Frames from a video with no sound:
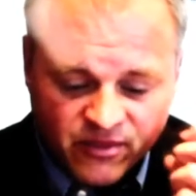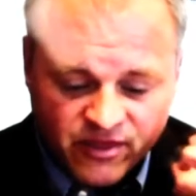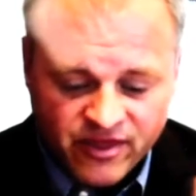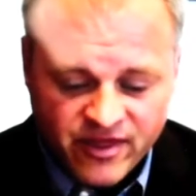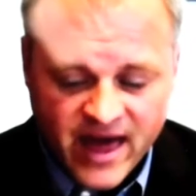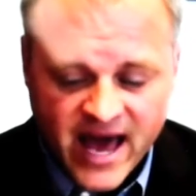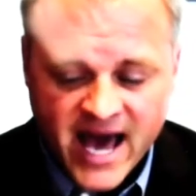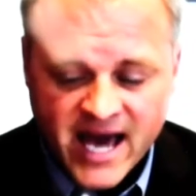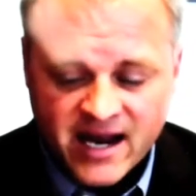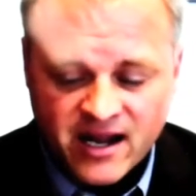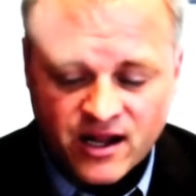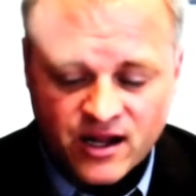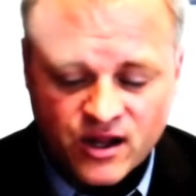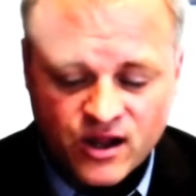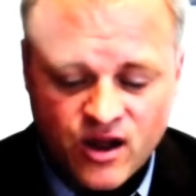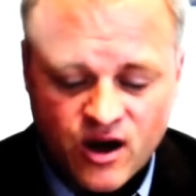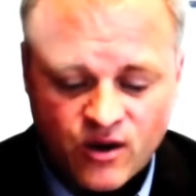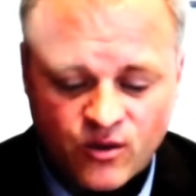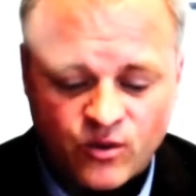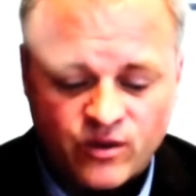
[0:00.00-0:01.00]
that
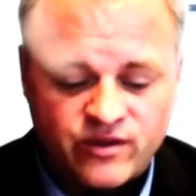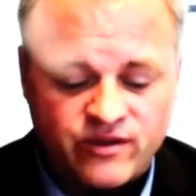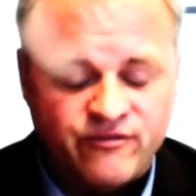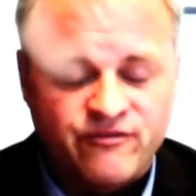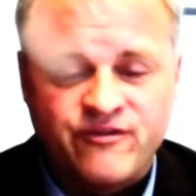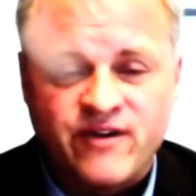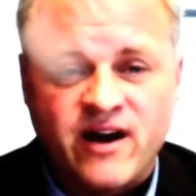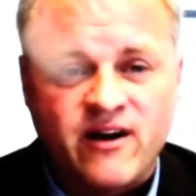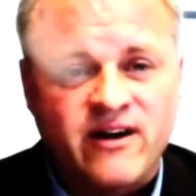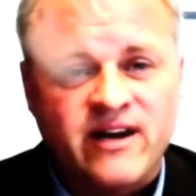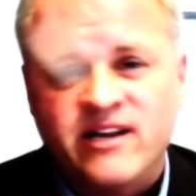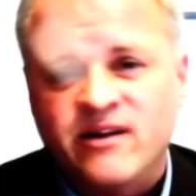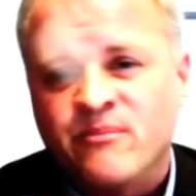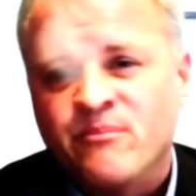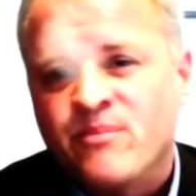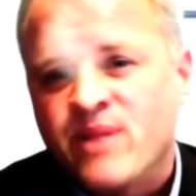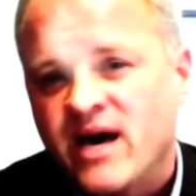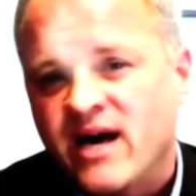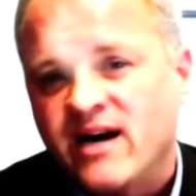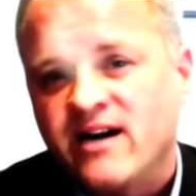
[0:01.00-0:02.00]
along with a very
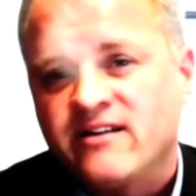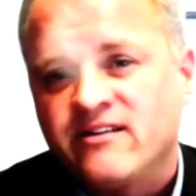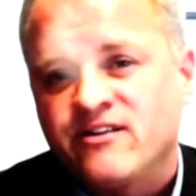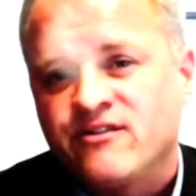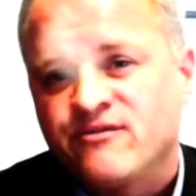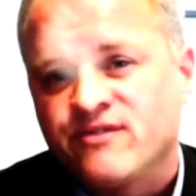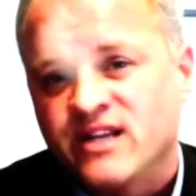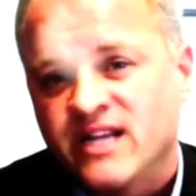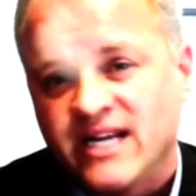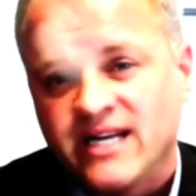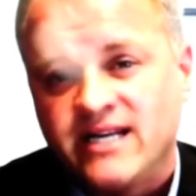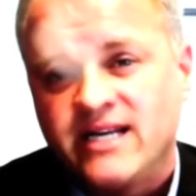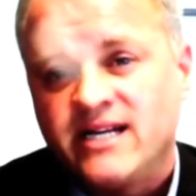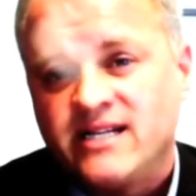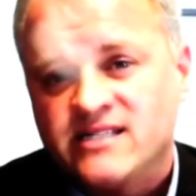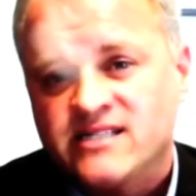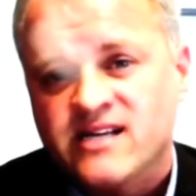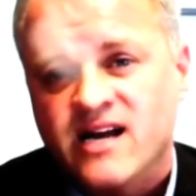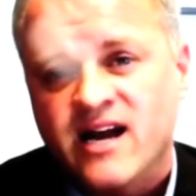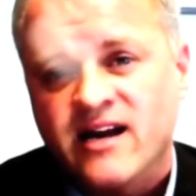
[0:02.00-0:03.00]
competitive
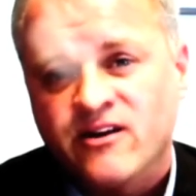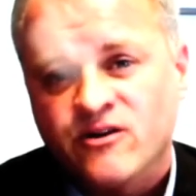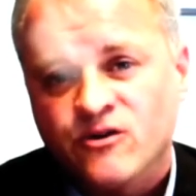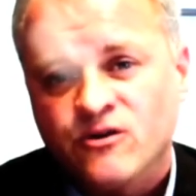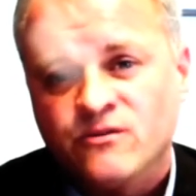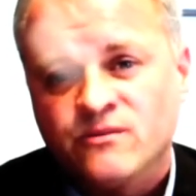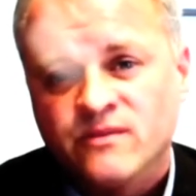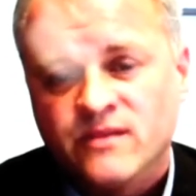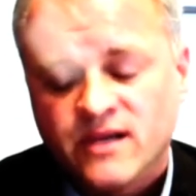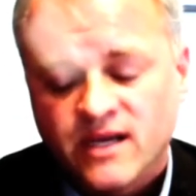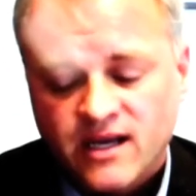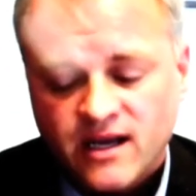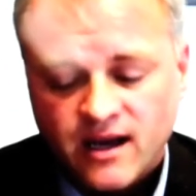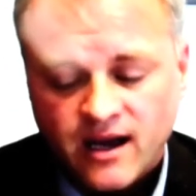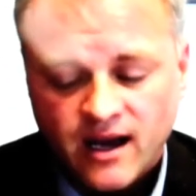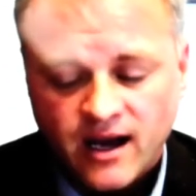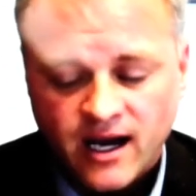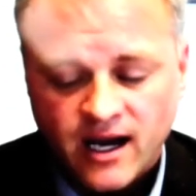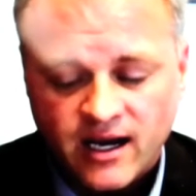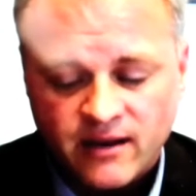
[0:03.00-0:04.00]
lending cycle,
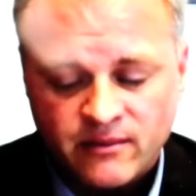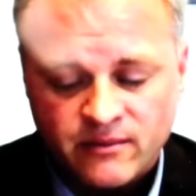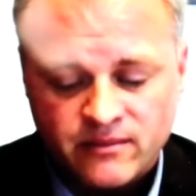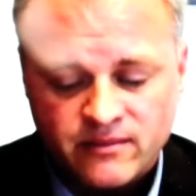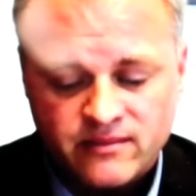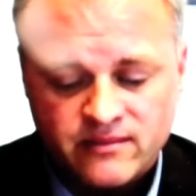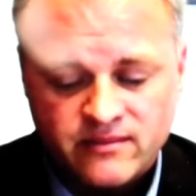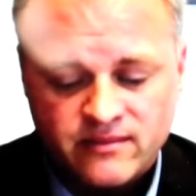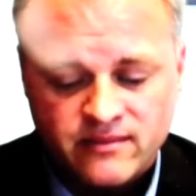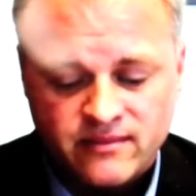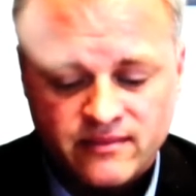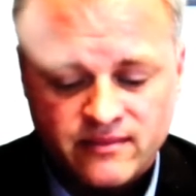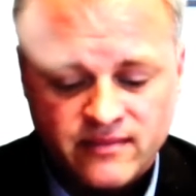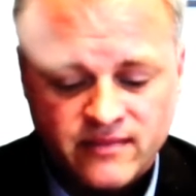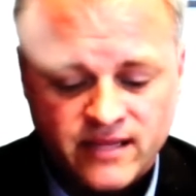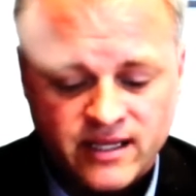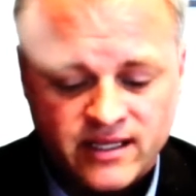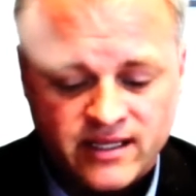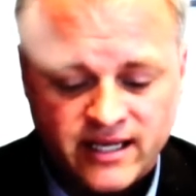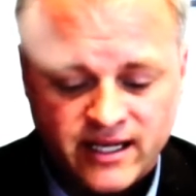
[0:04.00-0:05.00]

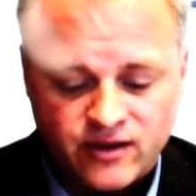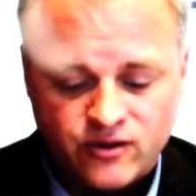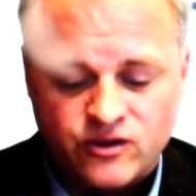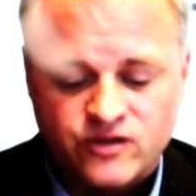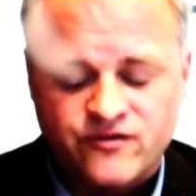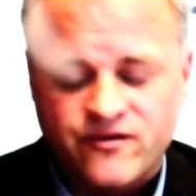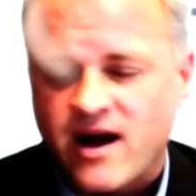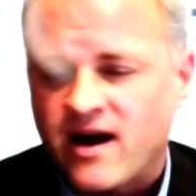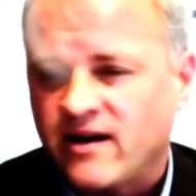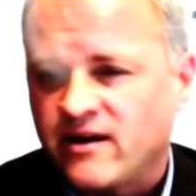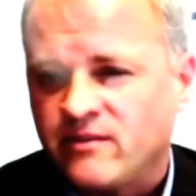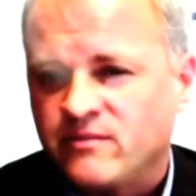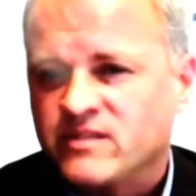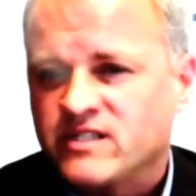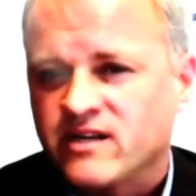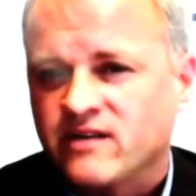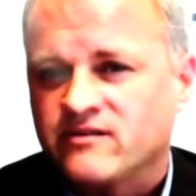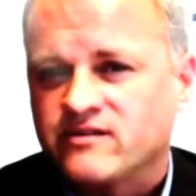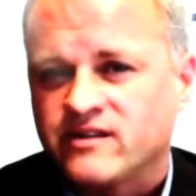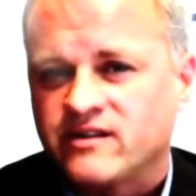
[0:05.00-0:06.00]
the dealers found
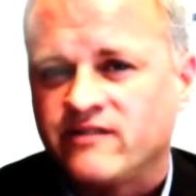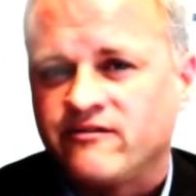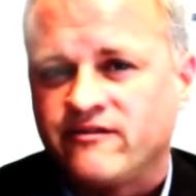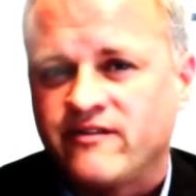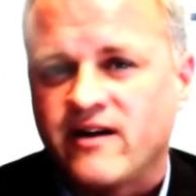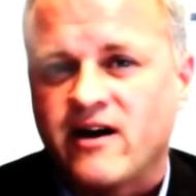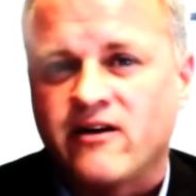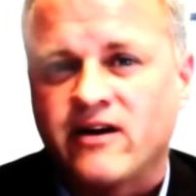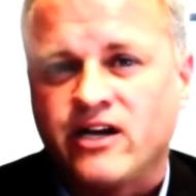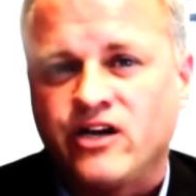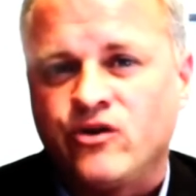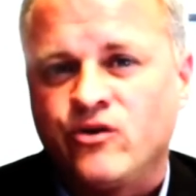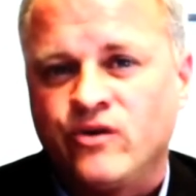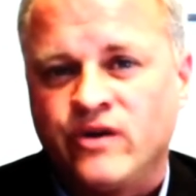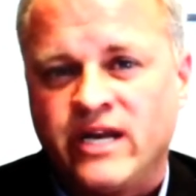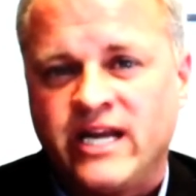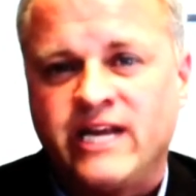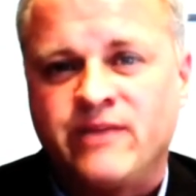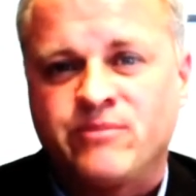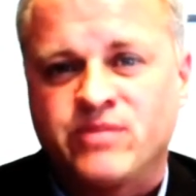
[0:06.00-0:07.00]
themselves in a very
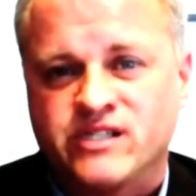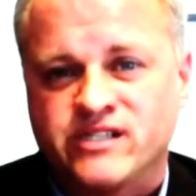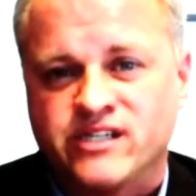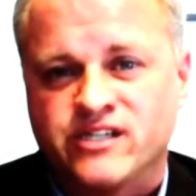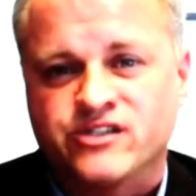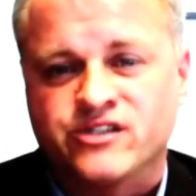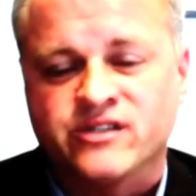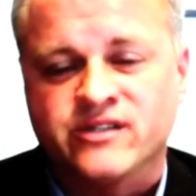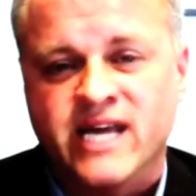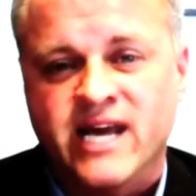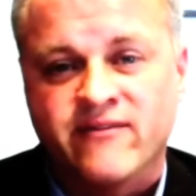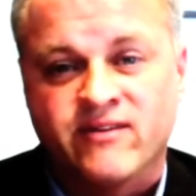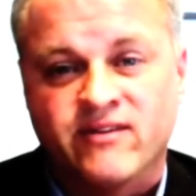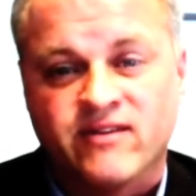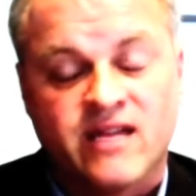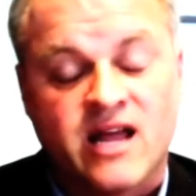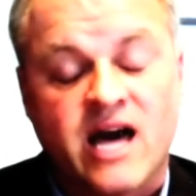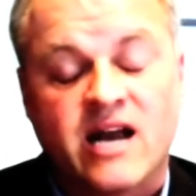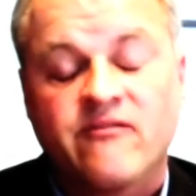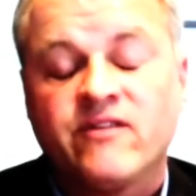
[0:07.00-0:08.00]
unique position. They have a
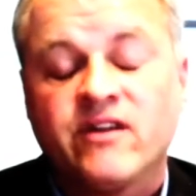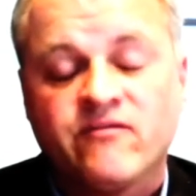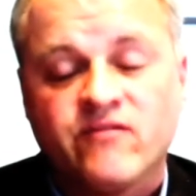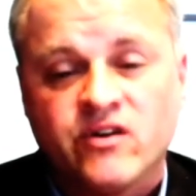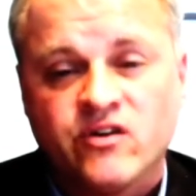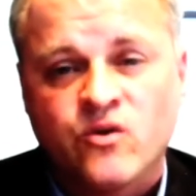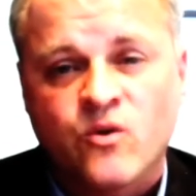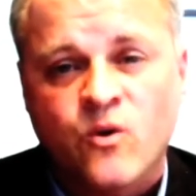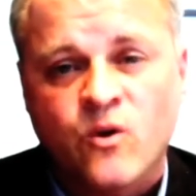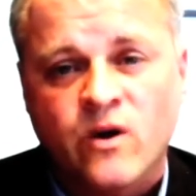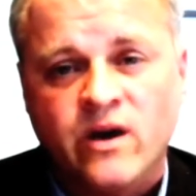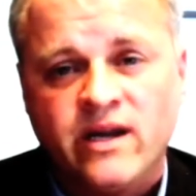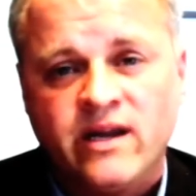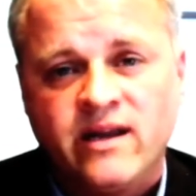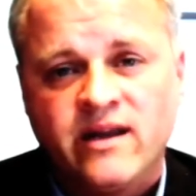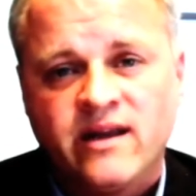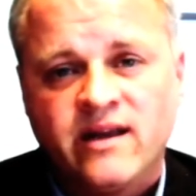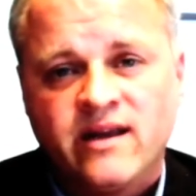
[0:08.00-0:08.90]
lot of inventory,